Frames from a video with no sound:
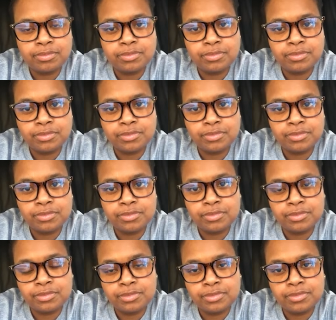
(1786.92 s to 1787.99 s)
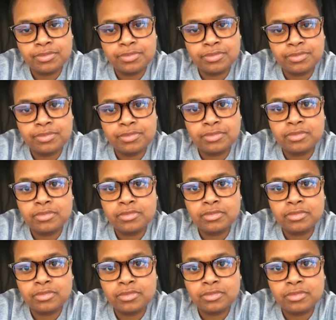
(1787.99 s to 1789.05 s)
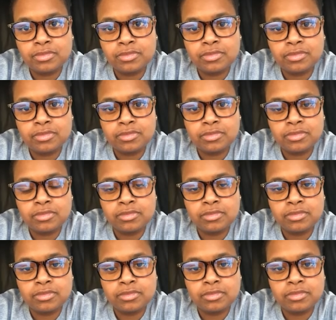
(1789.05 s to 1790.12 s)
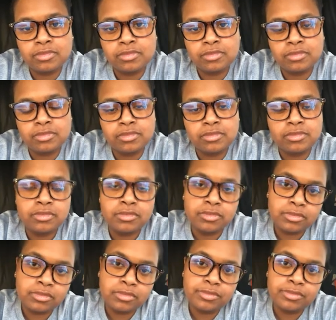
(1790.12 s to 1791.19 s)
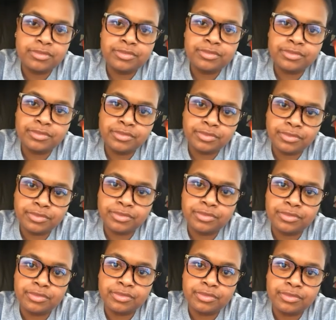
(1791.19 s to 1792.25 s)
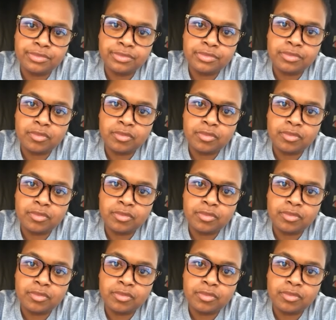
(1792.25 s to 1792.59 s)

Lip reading: (silent)